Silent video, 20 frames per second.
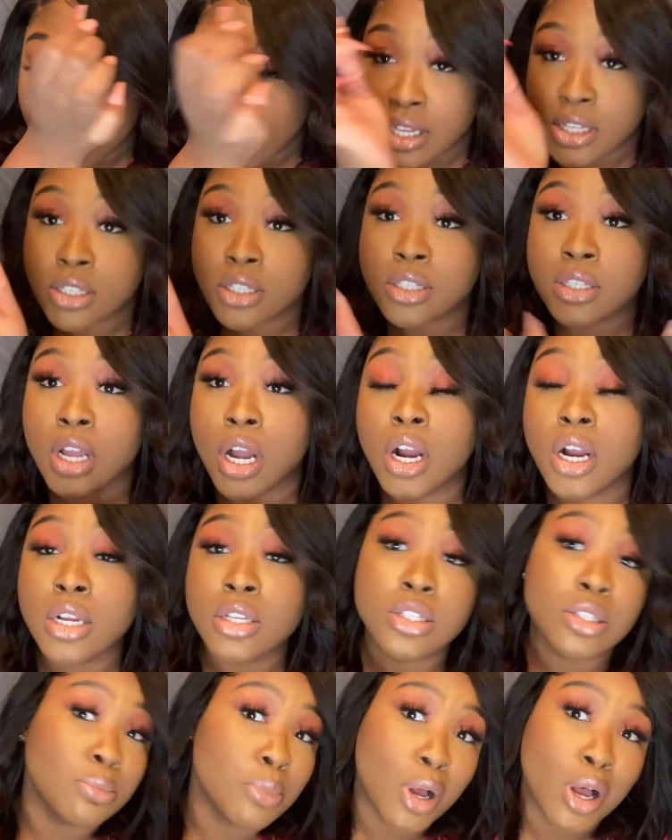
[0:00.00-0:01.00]
Start
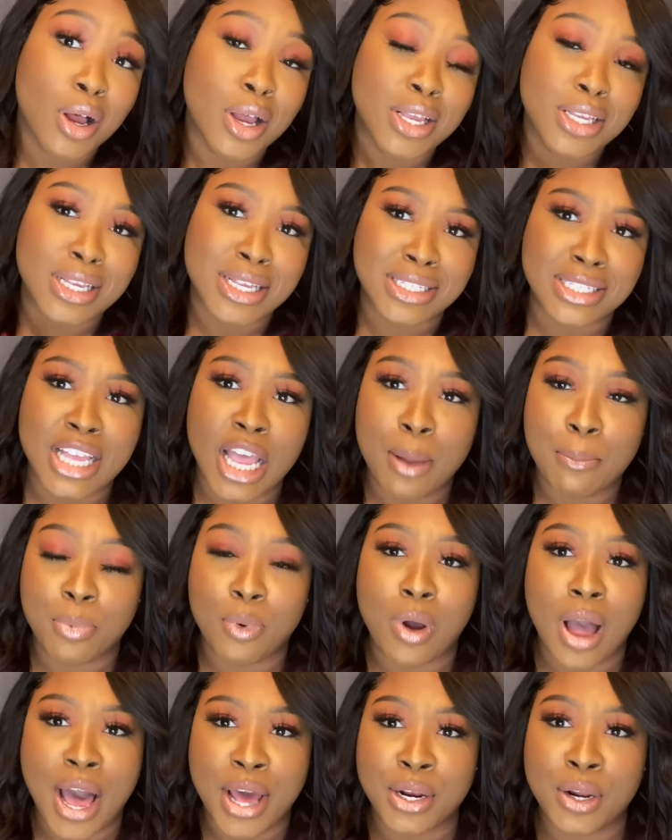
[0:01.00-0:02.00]
small and
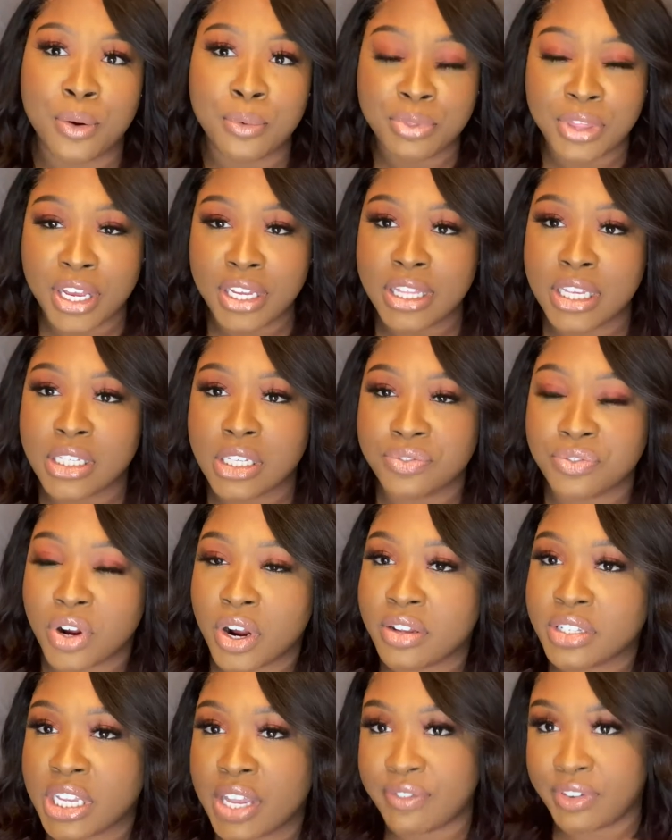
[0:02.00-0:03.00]
sample. I don't think that
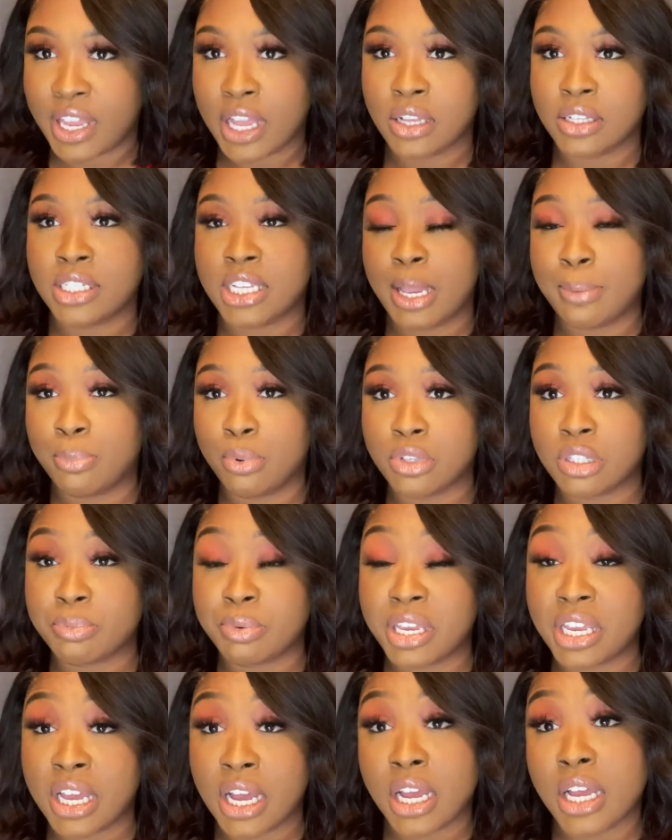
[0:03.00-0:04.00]
Sephora is giving out samples
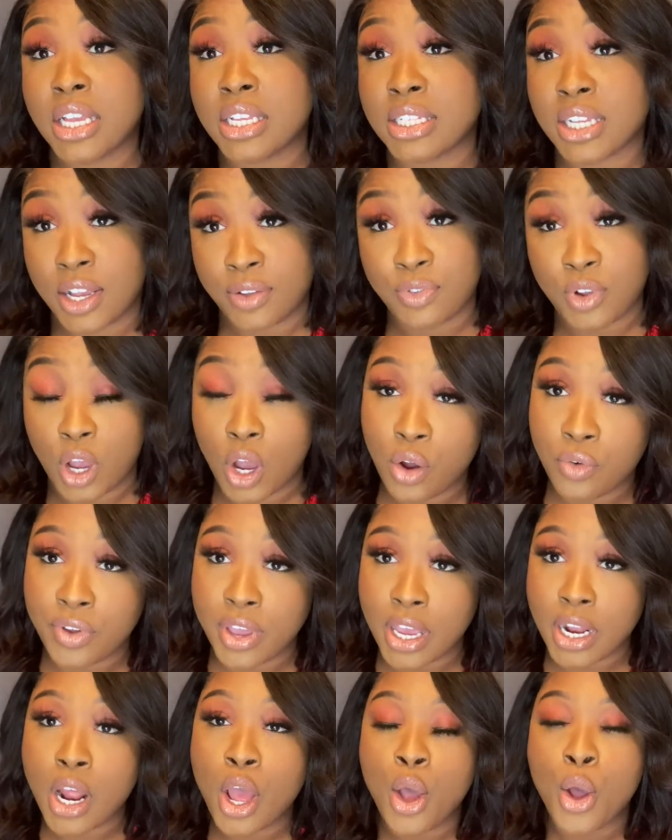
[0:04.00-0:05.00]
because of
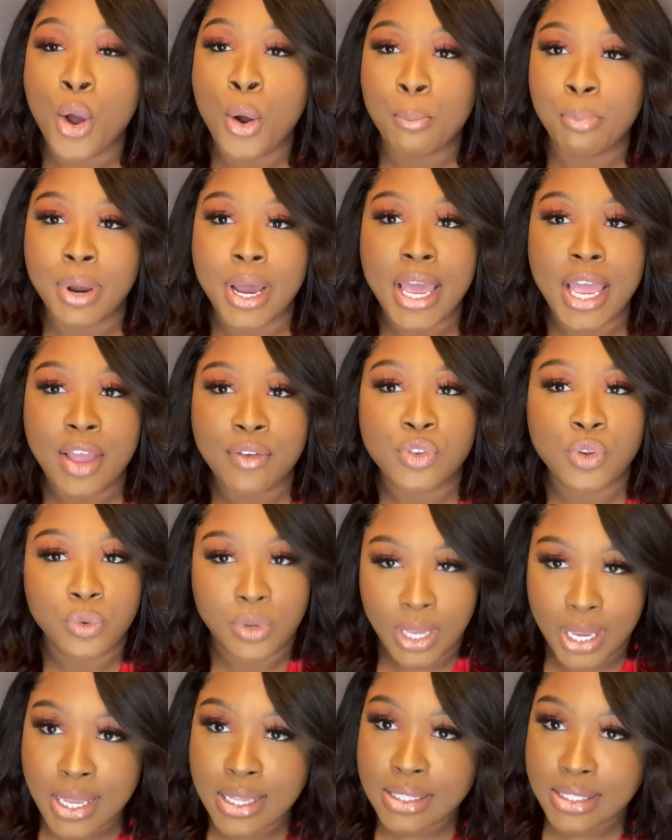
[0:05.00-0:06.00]
COVID, but if you
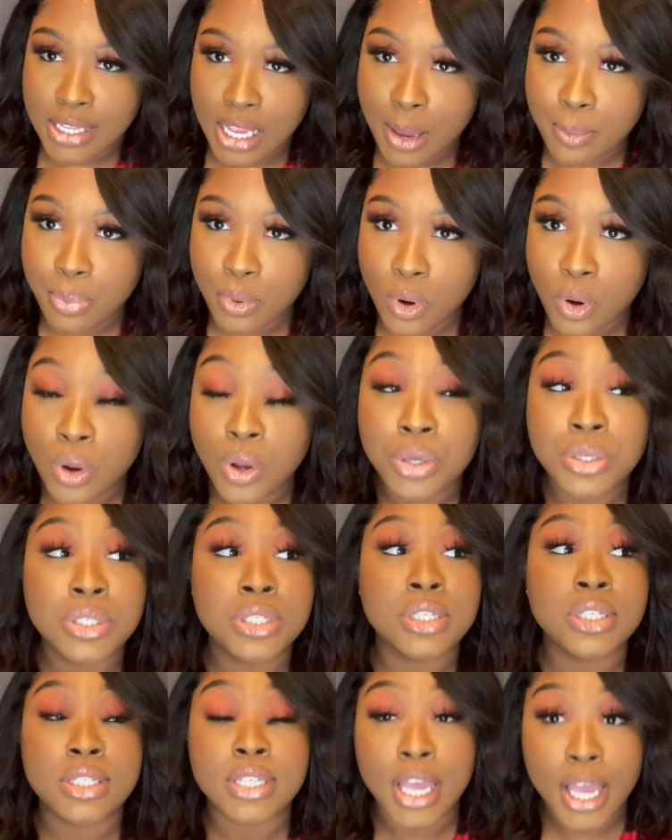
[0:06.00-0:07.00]
can sample,
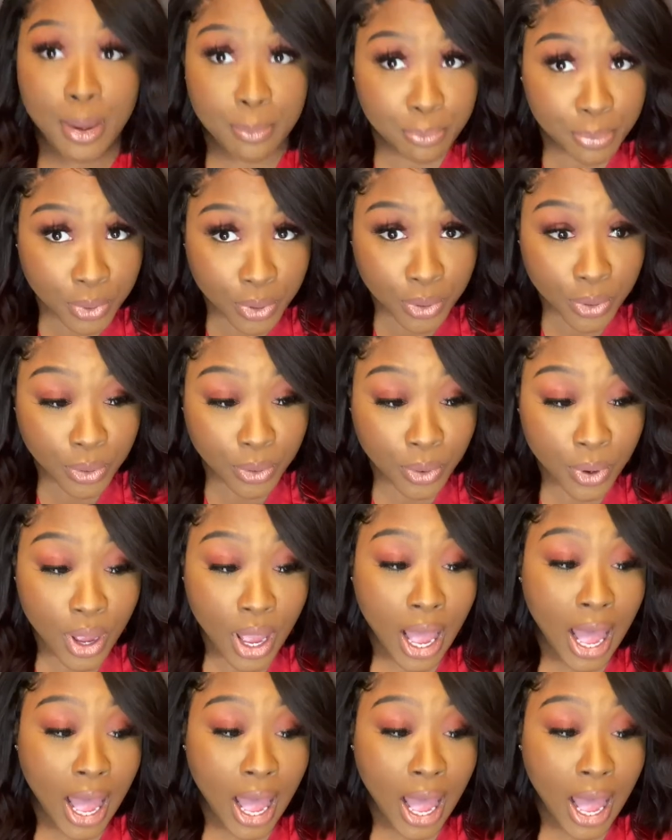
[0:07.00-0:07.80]
sample.